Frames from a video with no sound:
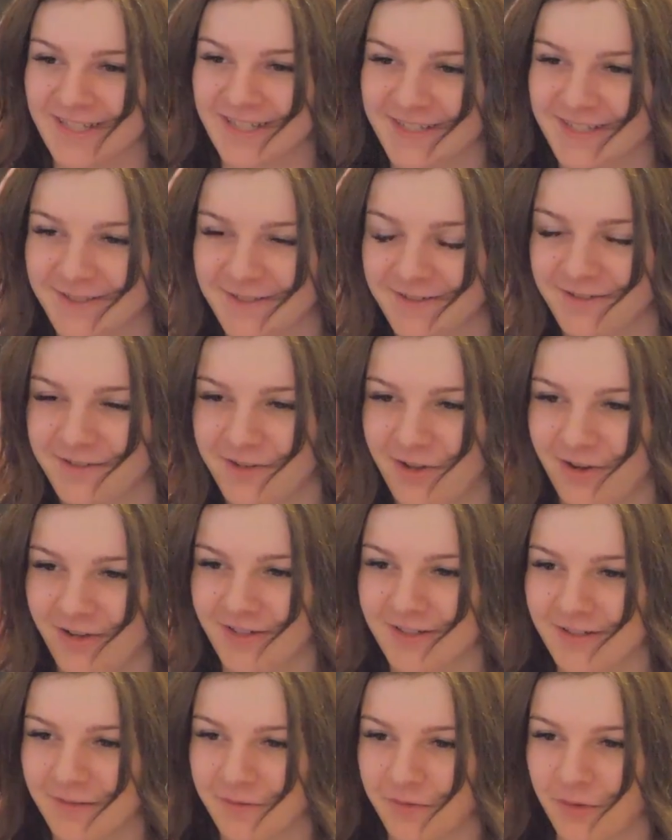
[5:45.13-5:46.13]
is not
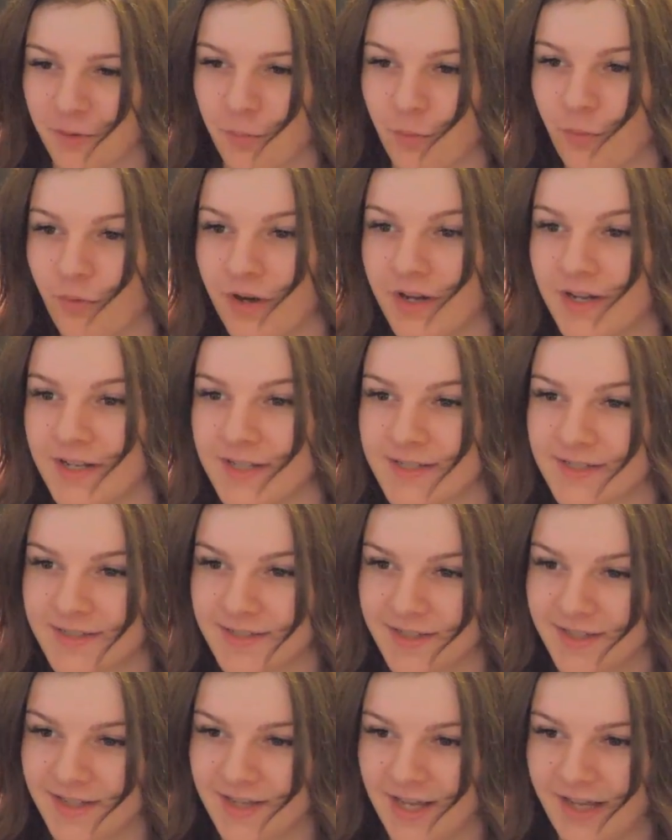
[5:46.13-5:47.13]
the worst
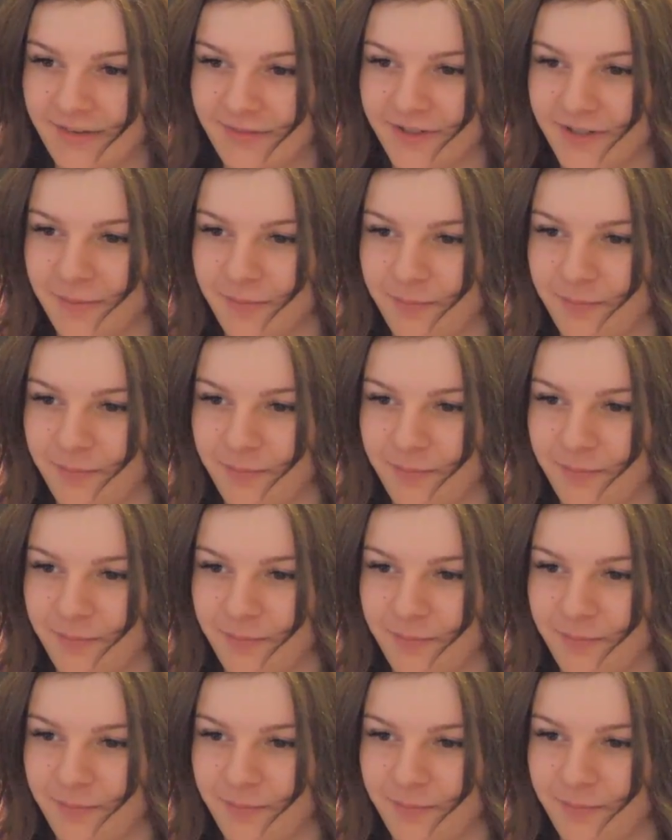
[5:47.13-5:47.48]
thing That's ever.